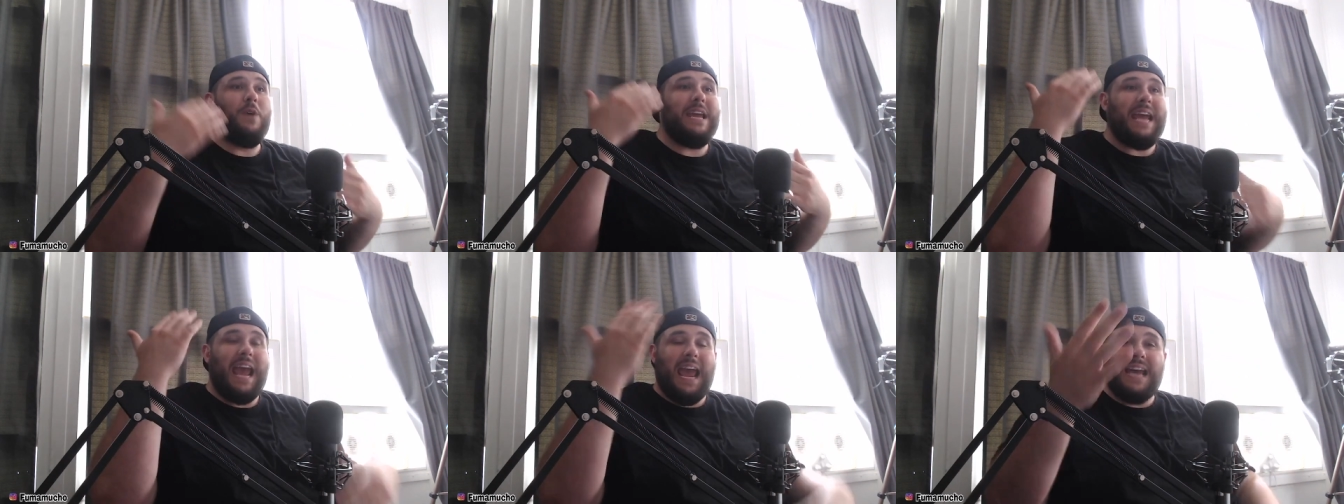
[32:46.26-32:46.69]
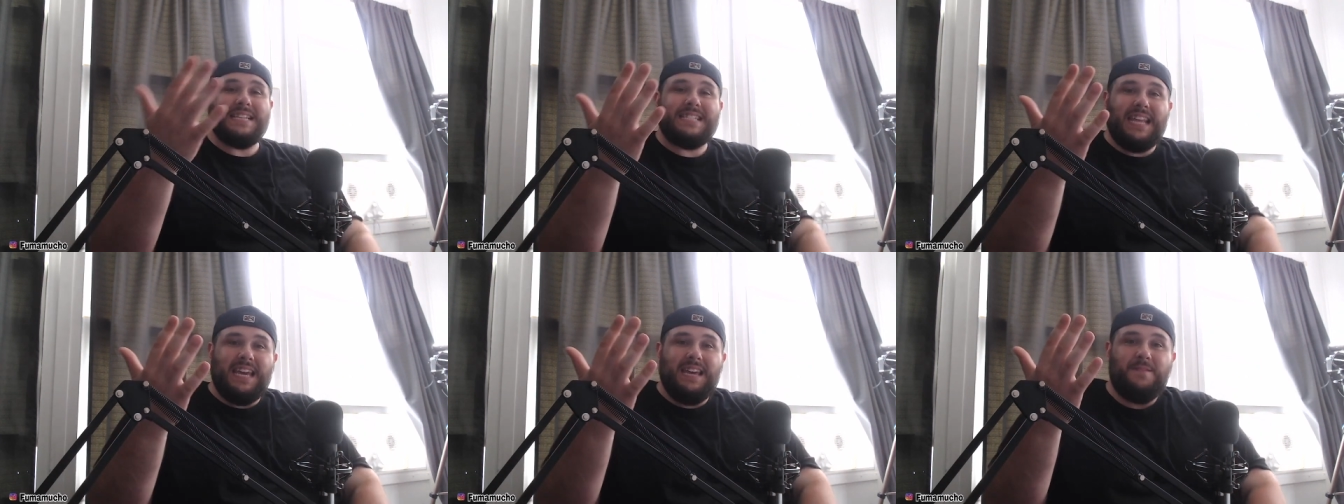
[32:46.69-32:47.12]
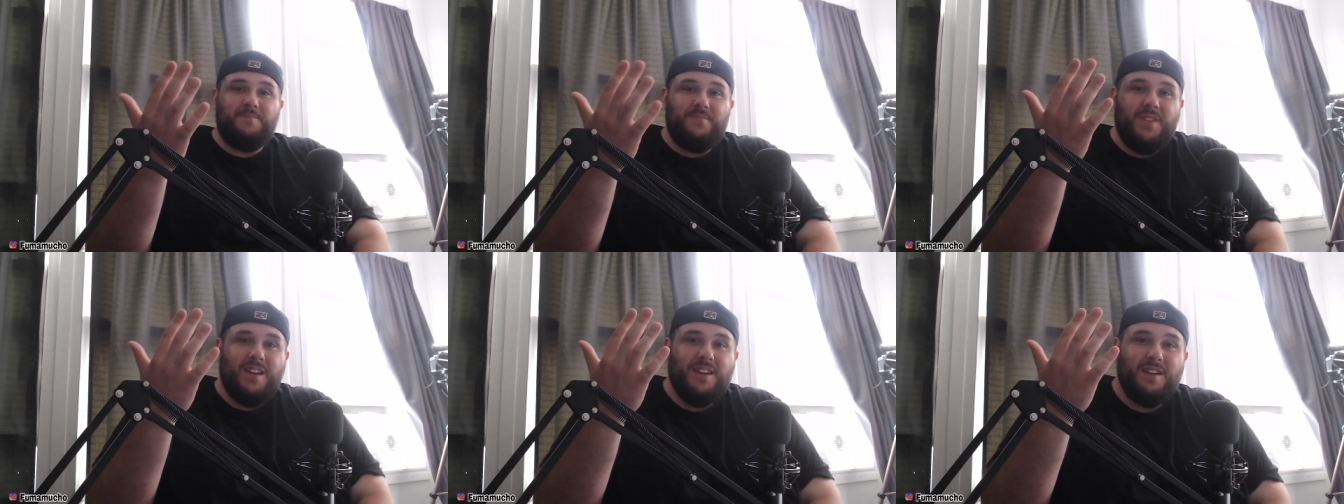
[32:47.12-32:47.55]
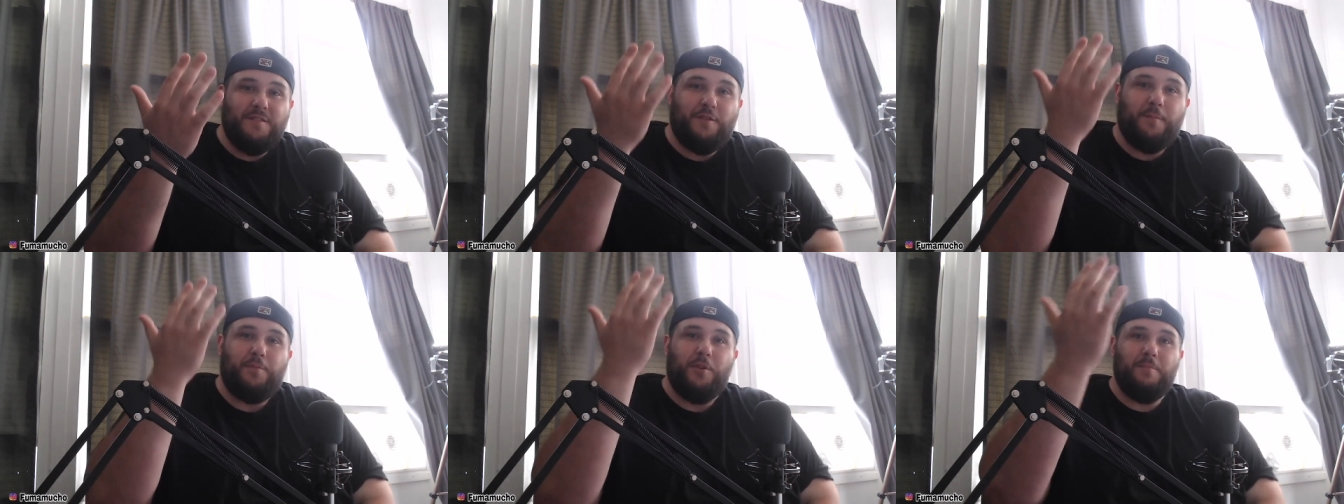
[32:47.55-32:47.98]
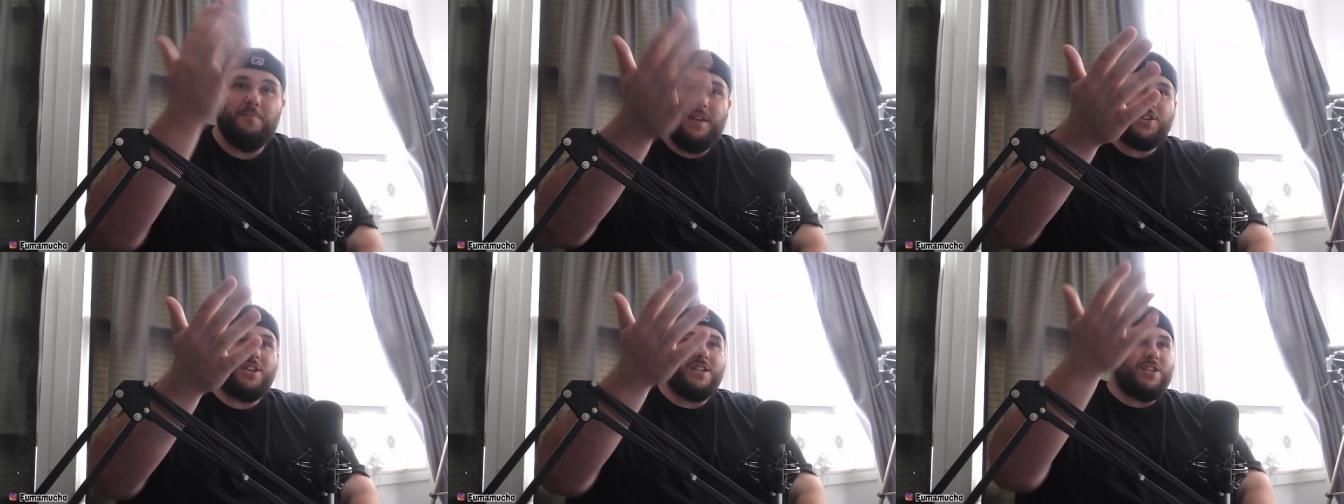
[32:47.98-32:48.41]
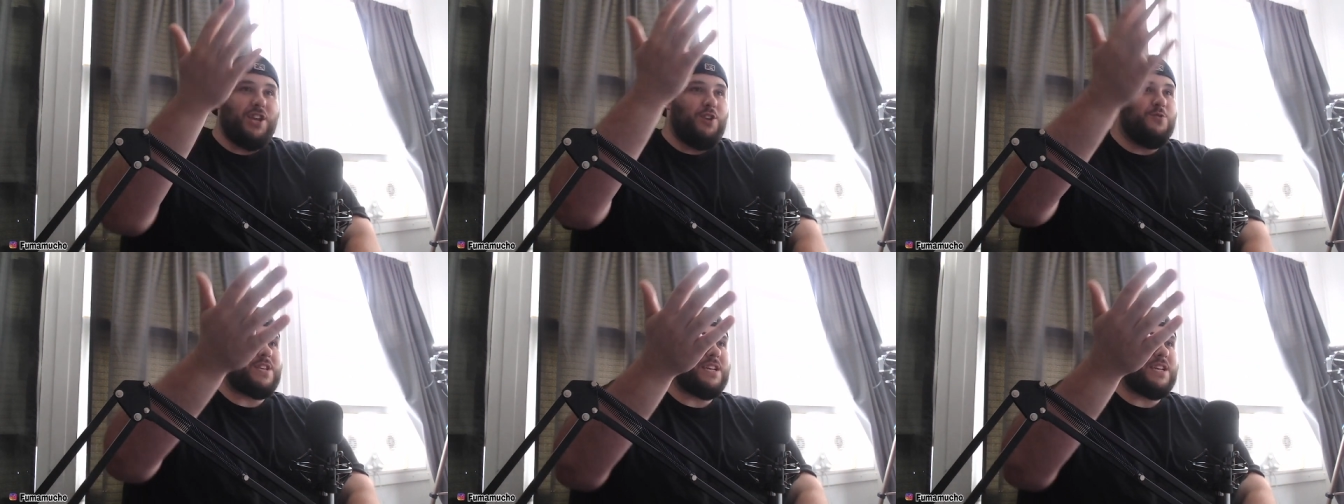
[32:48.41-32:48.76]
We asked him for permission to use